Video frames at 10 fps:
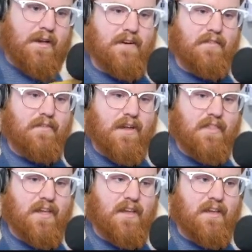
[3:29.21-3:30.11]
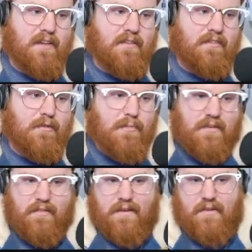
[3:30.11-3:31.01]
There's nothing
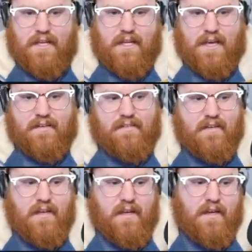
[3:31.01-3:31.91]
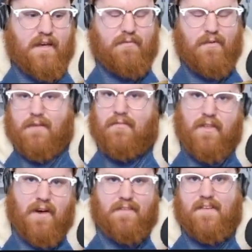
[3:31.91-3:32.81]
super significant yet, but if you have
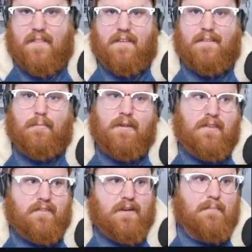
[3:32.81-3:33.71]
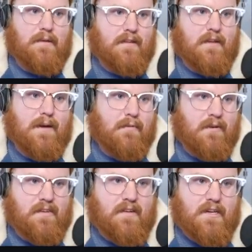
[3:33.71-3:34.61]
thoughts on this, please jump into the
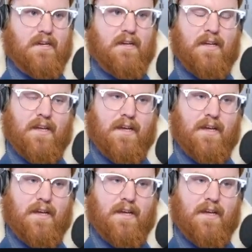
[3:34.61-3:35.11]
conversation.